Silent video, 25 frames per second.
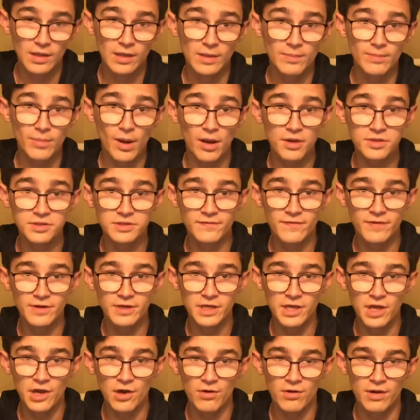Pause the
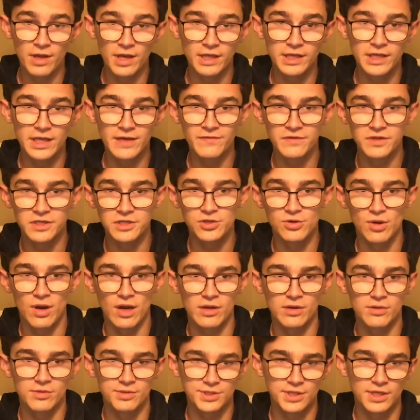video and give it a try
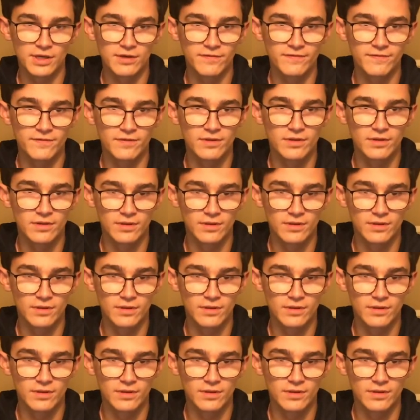yourself.